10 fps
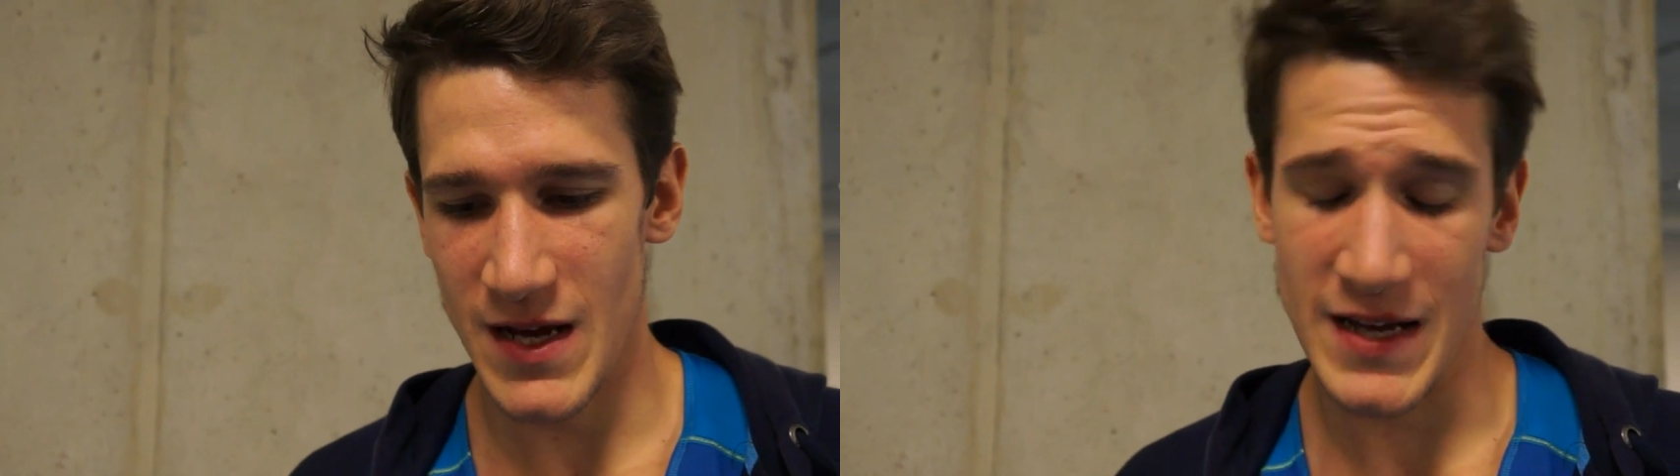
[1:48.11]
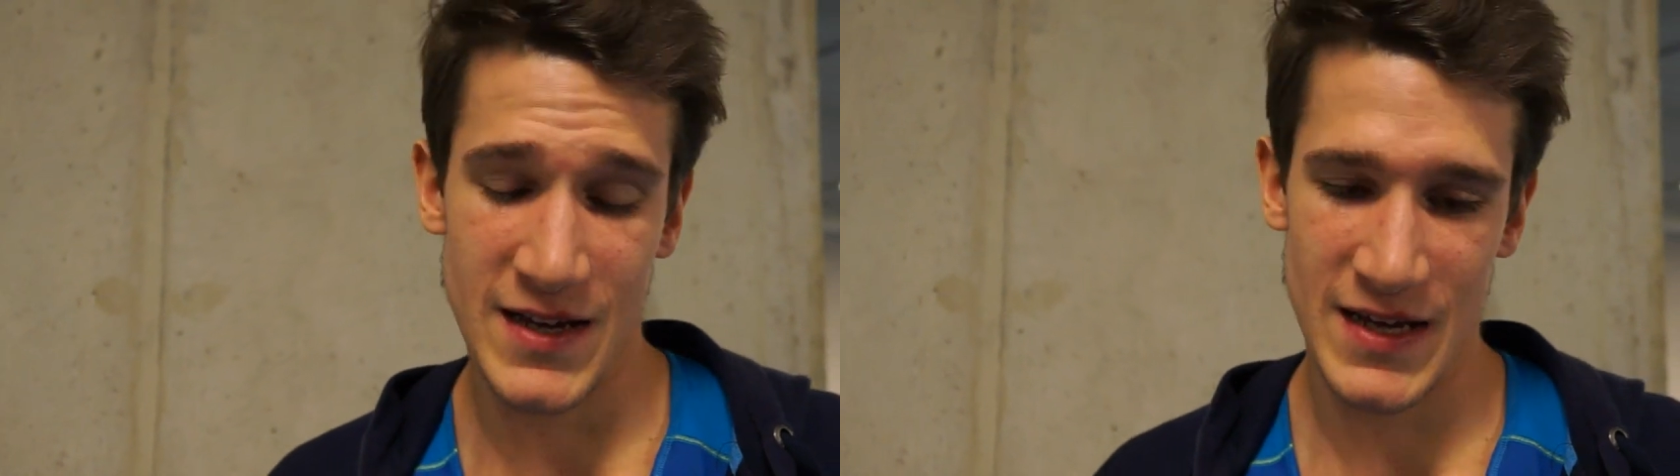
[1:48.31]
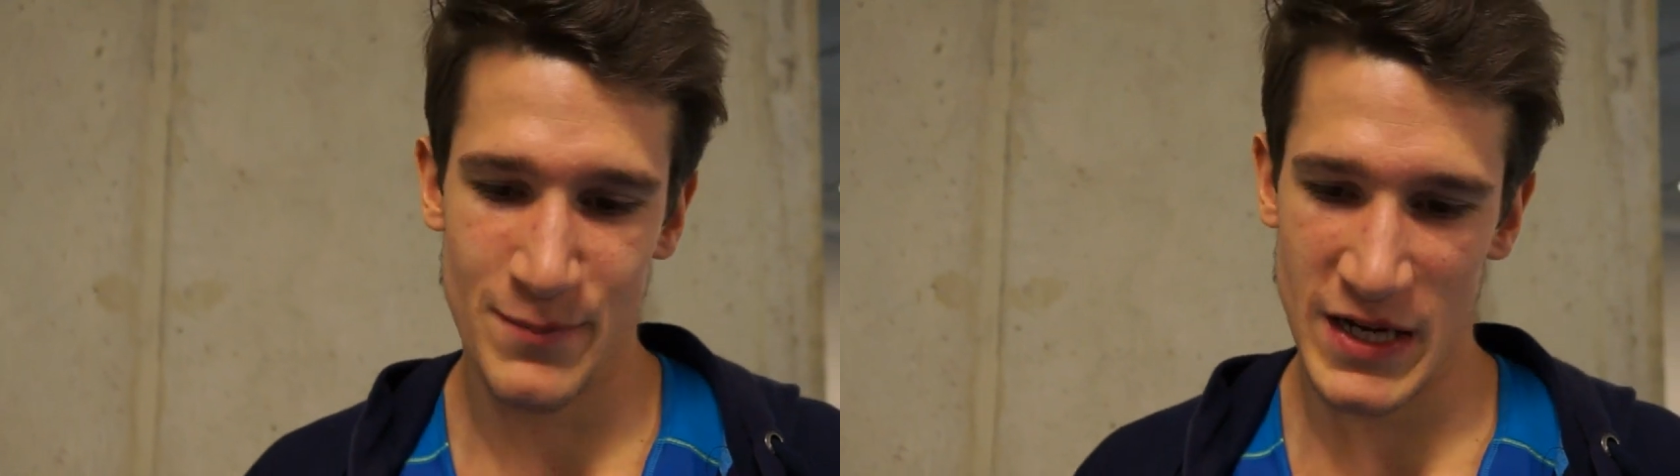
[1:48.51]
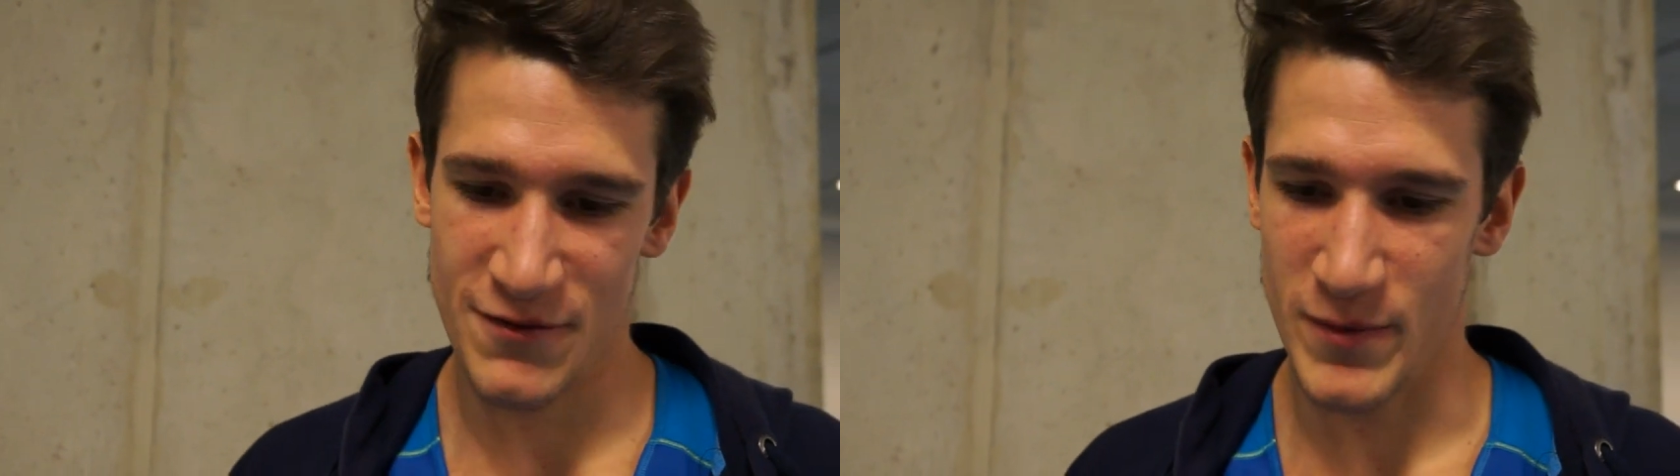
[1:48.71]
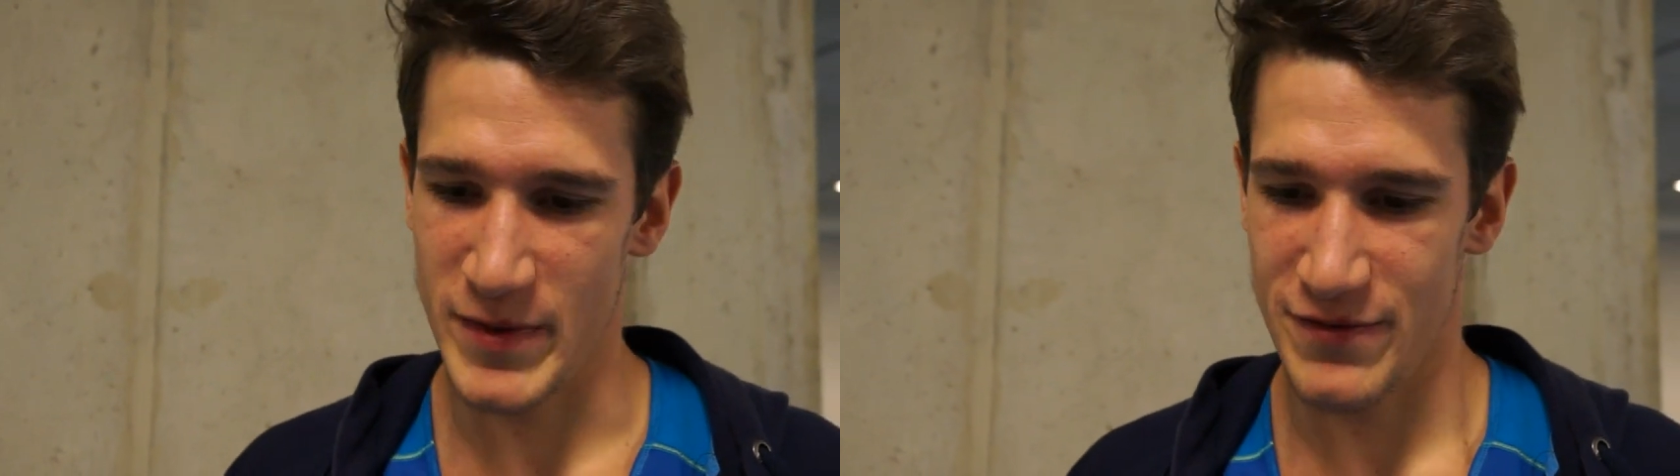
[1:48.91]
I came
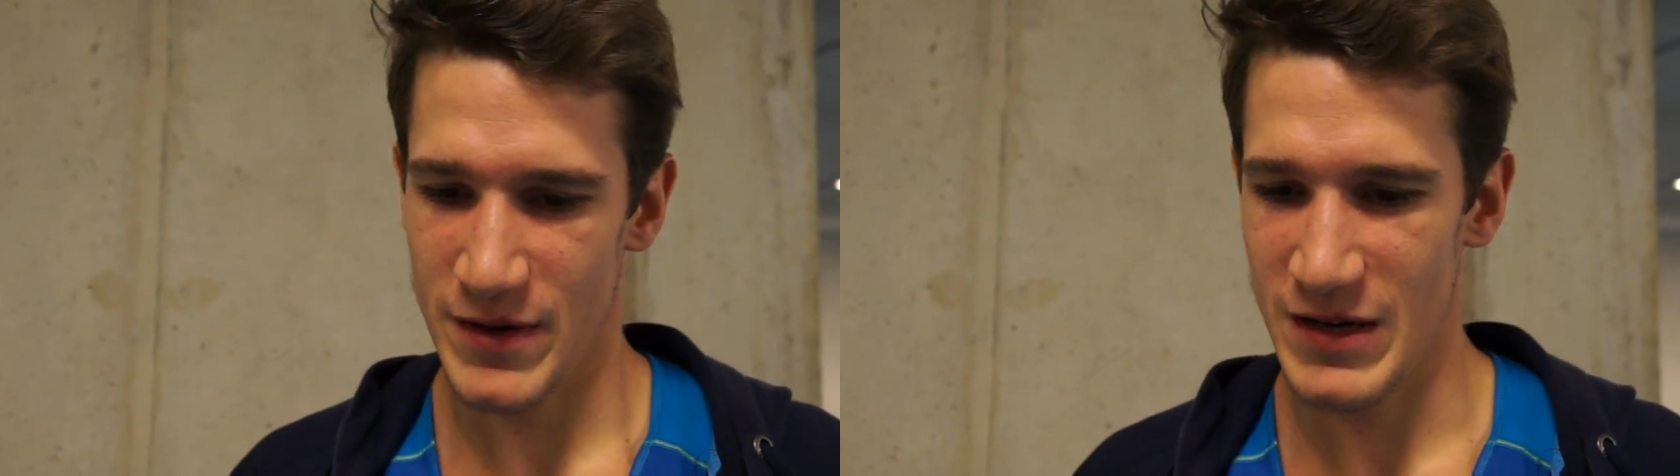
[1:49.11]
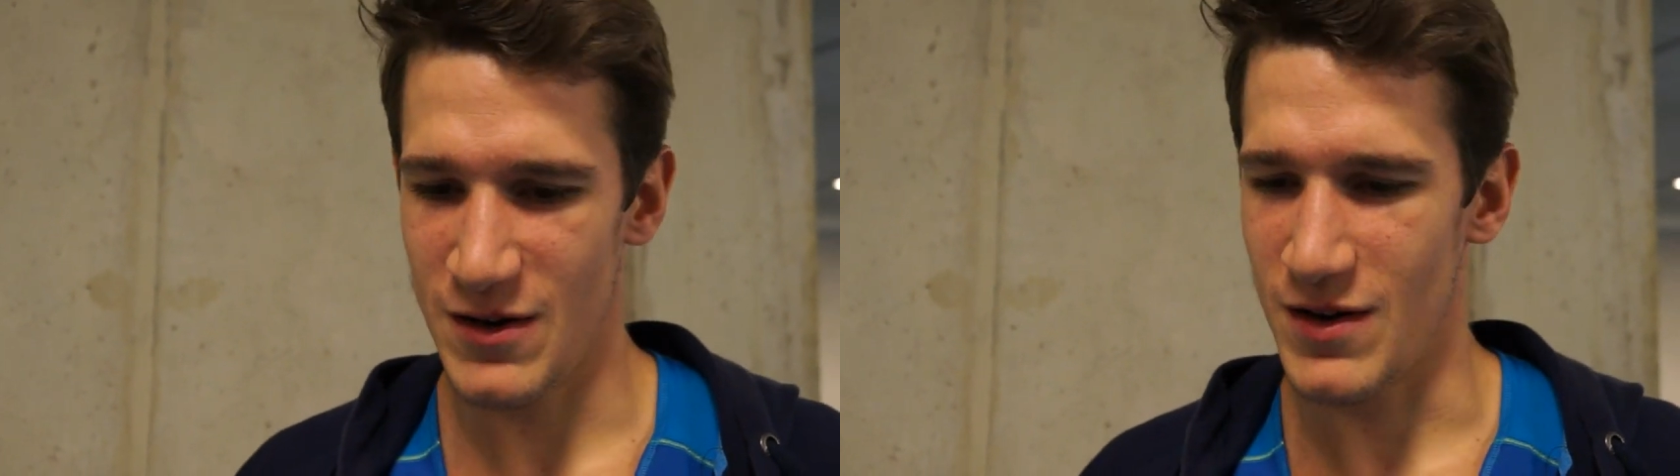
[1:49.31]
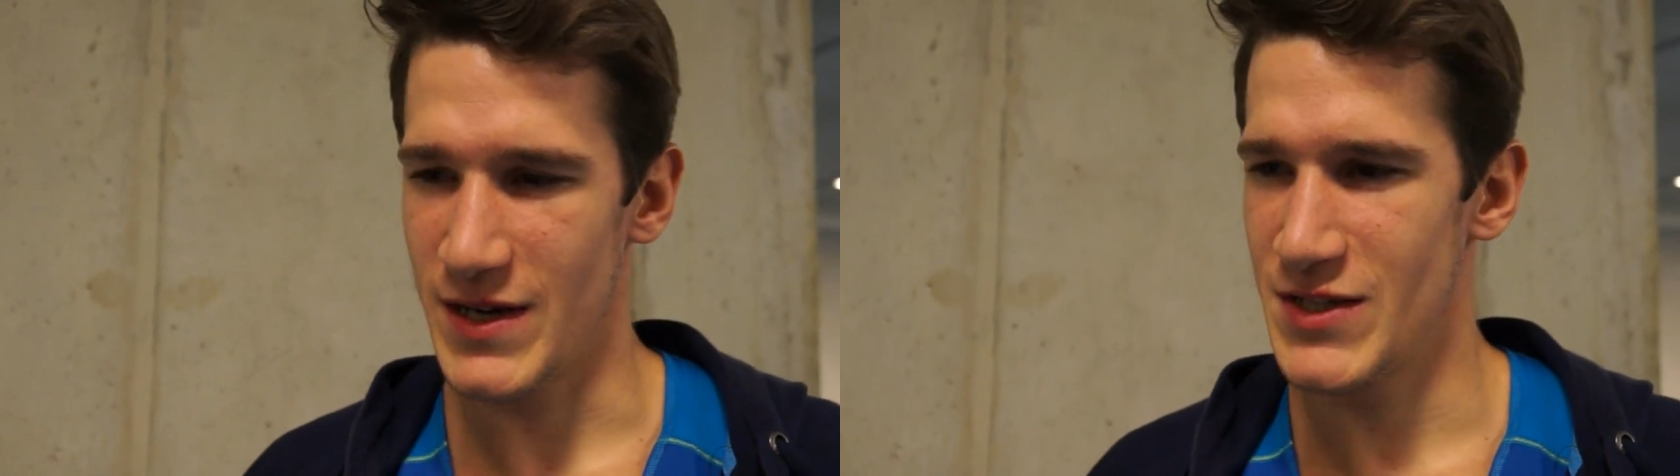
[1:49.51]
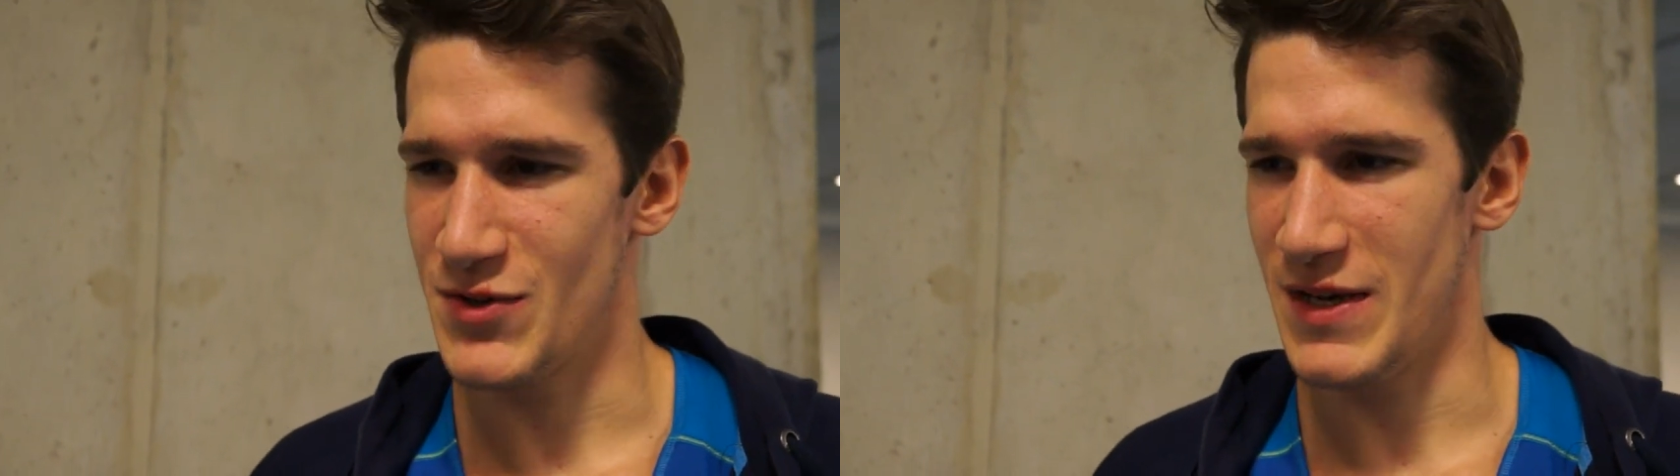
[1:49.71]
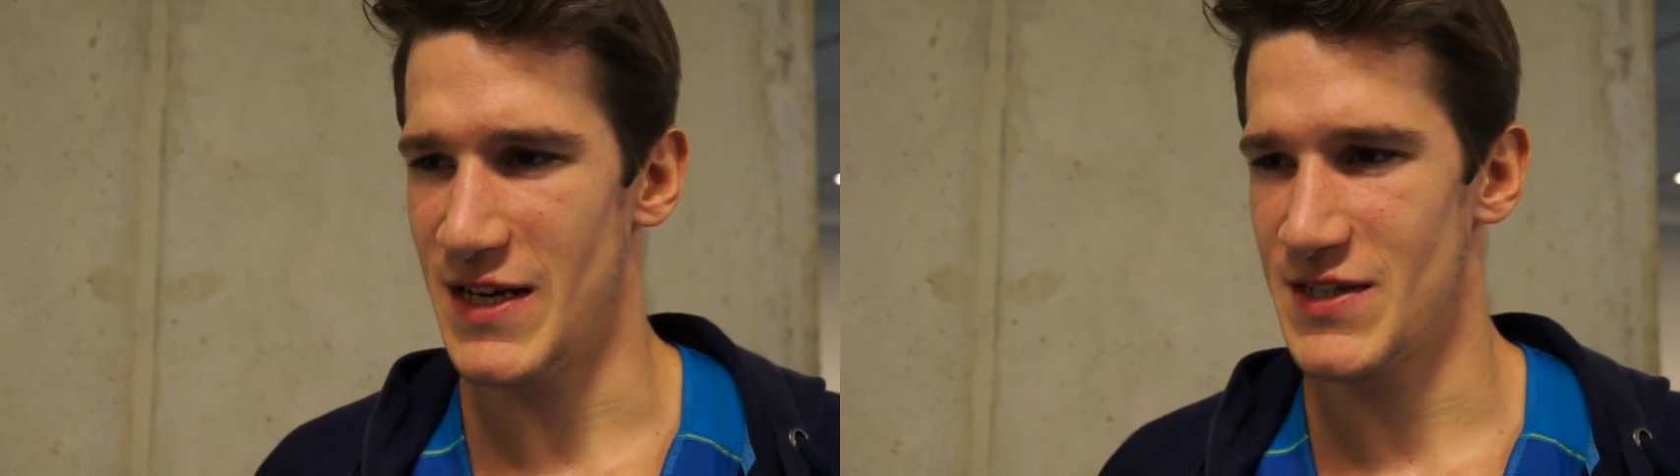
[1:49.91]
back from a very long
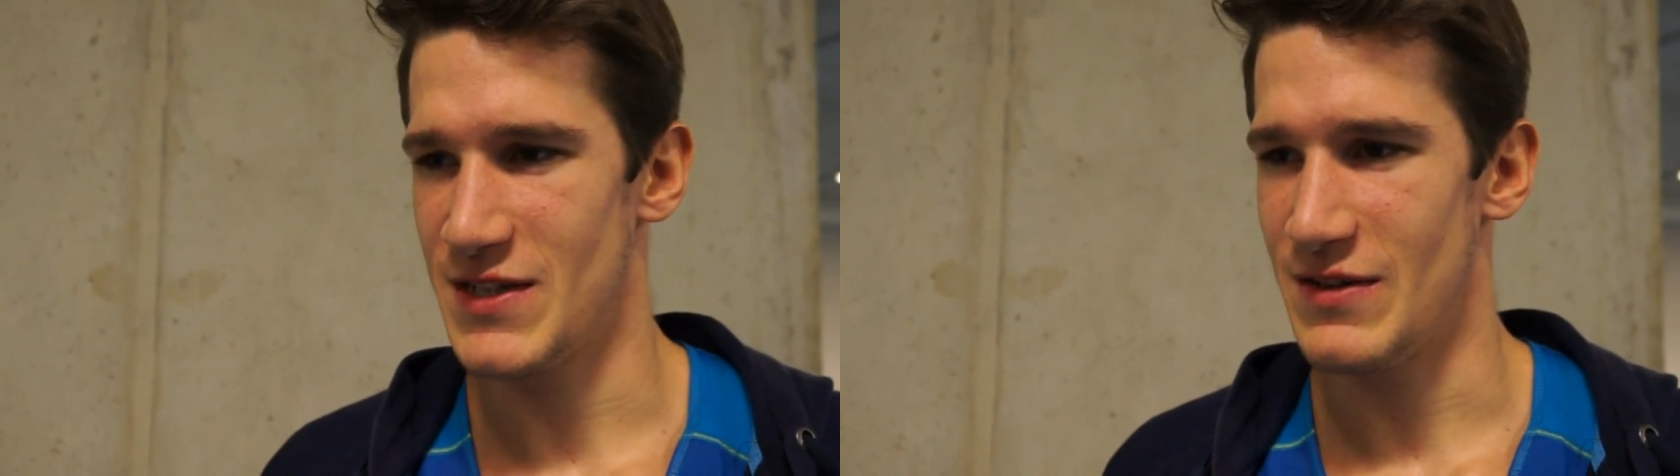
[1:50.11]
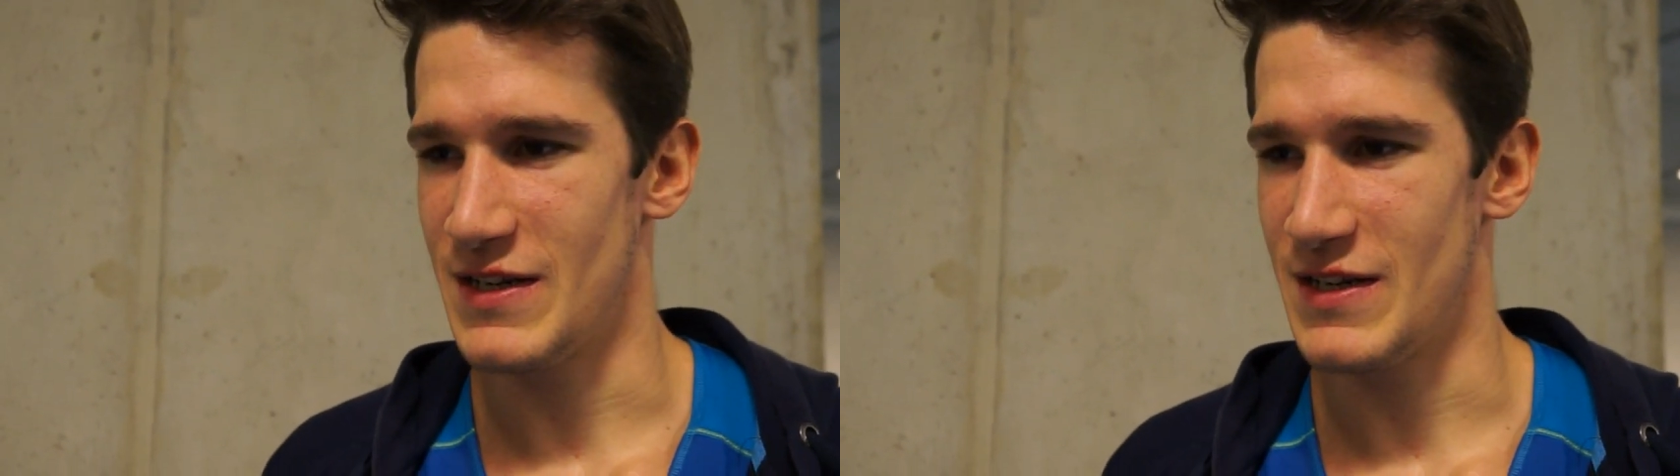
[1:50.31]
injury last year,